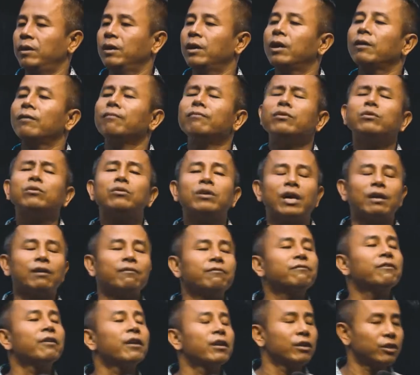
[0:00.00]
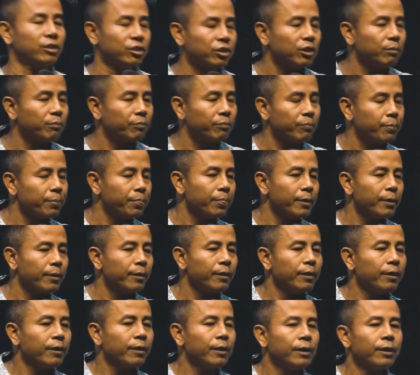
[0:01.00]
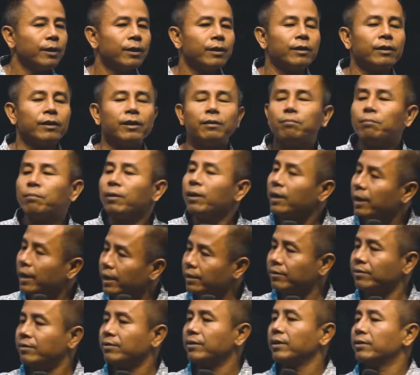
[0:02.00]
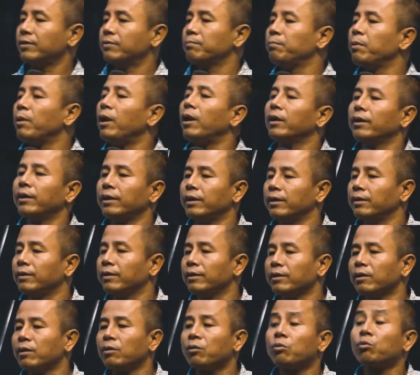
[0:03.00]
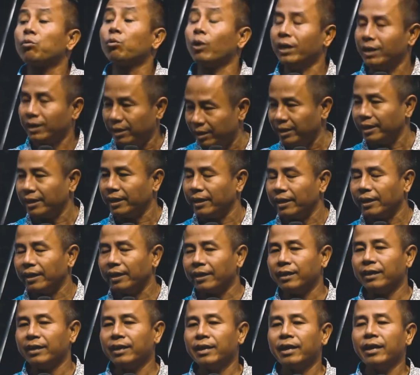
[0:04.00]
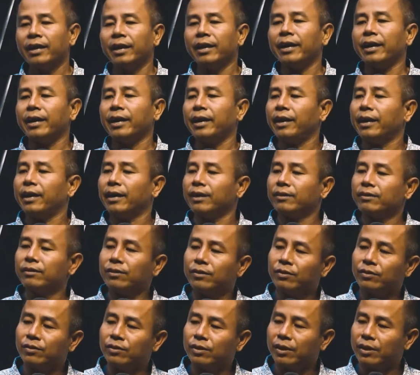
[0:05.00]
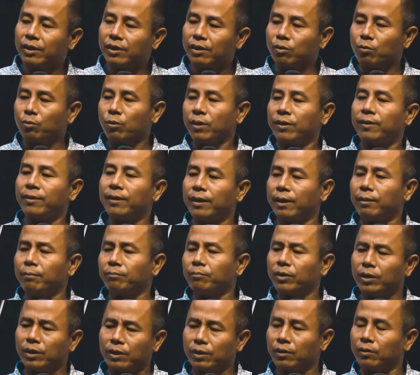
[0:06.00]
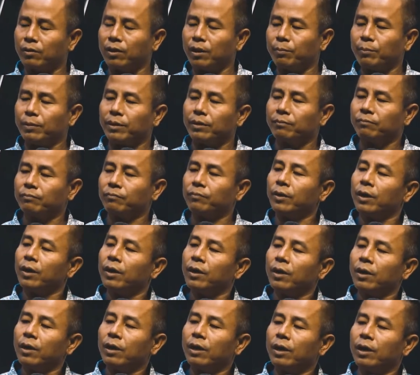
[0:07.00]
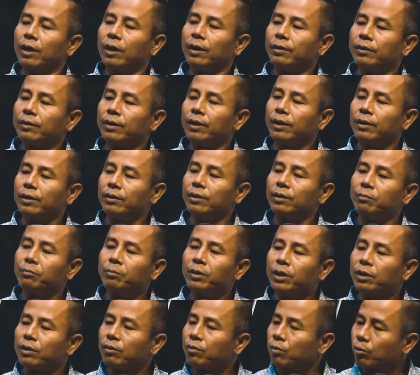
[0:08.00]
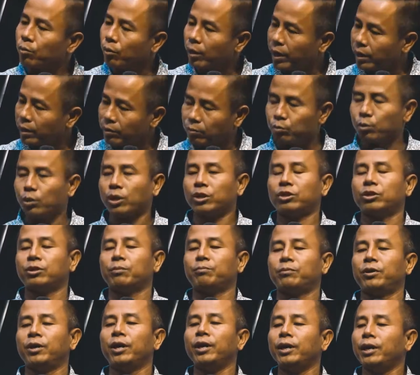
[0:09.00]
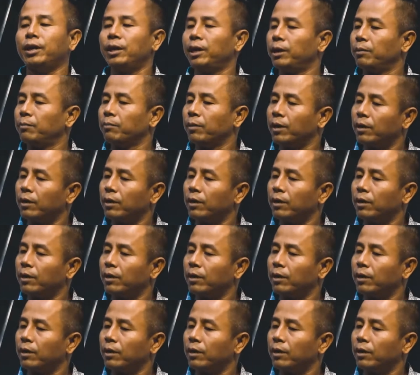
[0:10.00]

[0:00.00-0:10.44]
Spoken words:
of New Life Fellowship. They bless this body, you know, greatly. And together with them, you know, I mean, and they build a great worship team